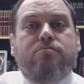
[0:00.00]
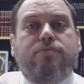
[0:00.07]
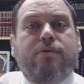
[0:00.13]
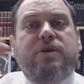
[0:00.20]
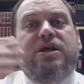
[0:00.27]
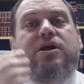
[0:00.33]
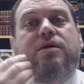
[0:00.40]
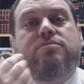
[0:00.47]
But
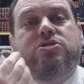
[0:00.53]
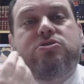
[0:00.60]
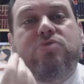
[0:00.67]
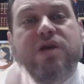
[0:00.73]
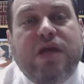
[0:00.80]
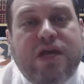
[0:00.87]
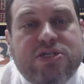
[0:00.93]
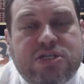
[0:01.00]
when it comes to
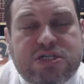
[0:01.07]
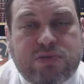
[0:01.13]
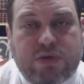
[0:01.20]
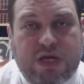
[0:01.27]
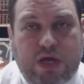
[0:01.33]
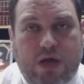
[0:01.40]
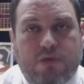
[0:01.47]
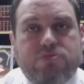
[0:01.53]
Akeshas,
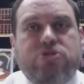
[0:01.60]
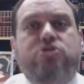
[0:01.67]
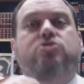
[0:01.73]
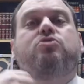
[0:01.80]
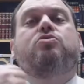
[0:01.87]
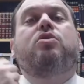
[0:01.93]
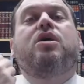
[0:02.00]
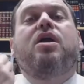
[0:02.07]
when it comes
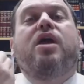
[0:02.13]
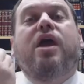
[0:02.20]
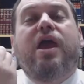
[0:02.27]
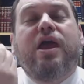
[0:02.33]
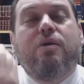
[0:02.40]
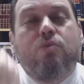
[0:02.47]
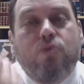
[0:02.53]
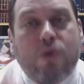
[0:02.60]
to
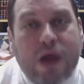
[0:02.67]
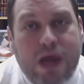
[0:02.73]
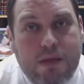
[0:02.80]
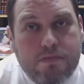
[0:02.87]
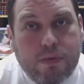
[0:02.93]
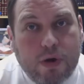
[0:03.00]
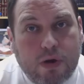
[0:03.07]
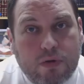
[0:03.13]
a
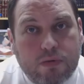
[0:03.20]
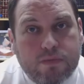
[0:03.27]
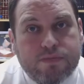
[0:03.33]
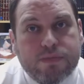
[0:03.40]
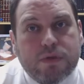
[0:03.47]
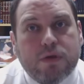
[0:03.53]
rainbow,